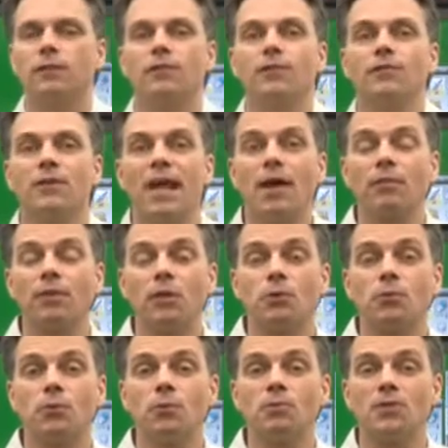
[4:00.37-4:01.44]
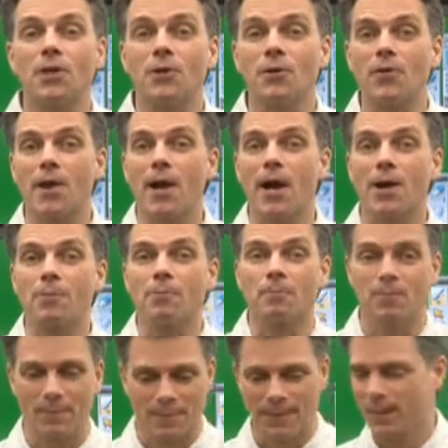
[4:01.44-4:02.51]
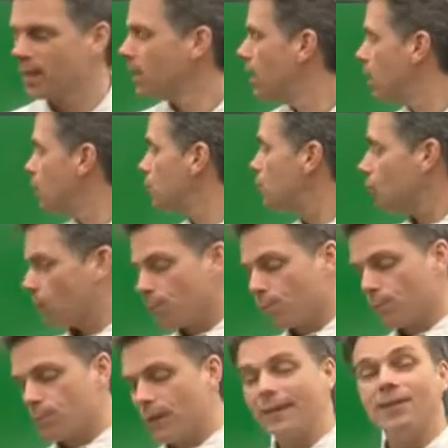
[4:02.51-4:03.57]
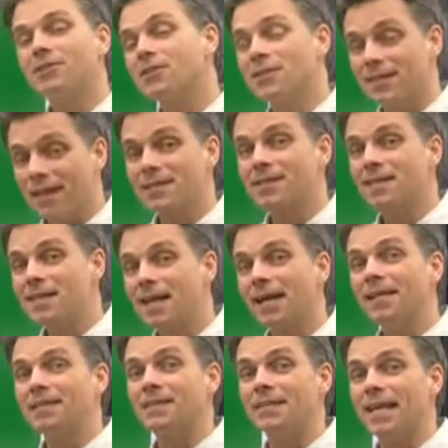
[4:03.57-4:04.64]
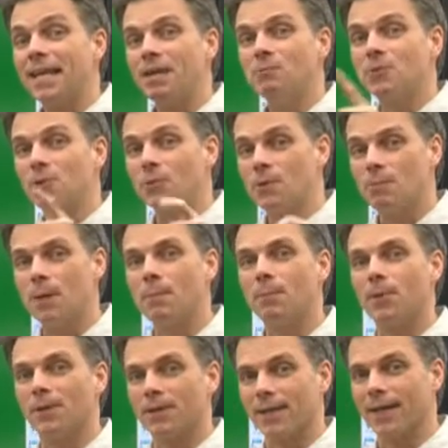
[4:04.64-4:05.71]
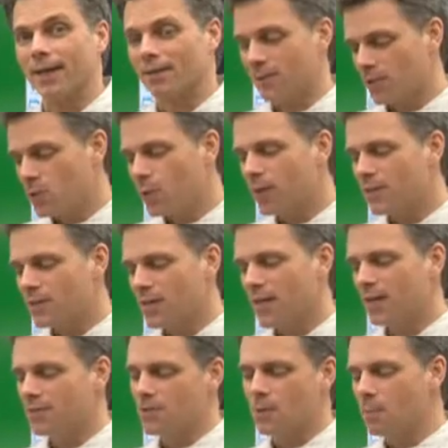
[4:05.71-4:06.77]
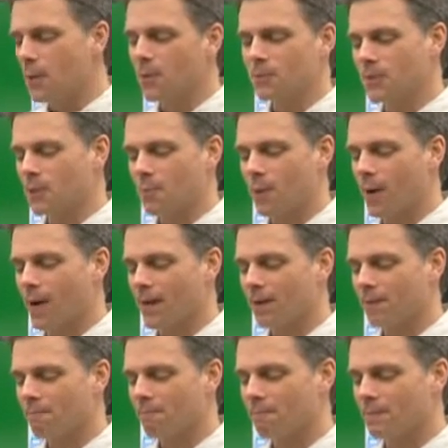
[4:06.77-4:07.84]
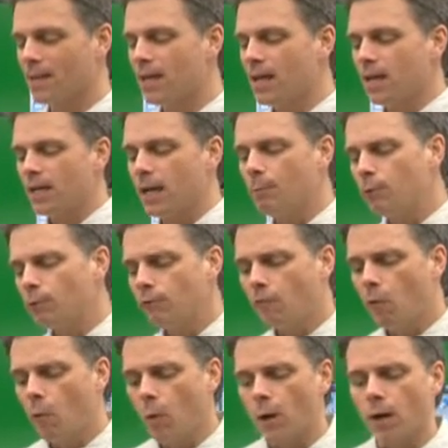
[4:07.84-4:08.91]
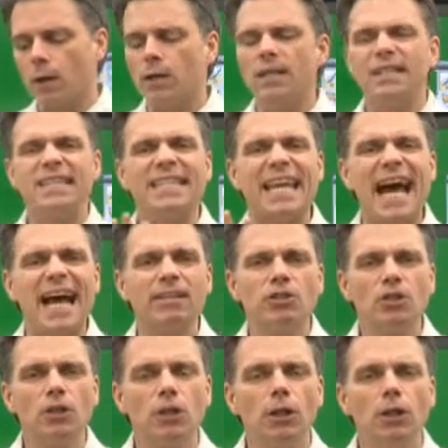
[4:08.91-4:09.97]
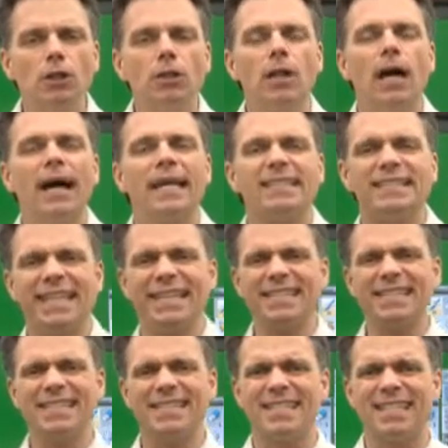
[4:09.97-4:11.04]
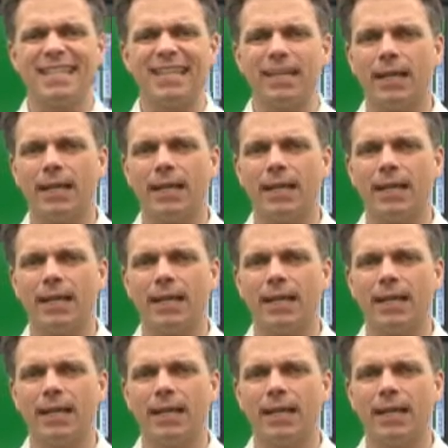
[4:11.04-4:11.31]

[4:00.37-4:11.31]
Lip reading: ethnic groups that are there. So, and that's a nice name to remember. Yeah, USA is the melting pot. Number 4. National identity.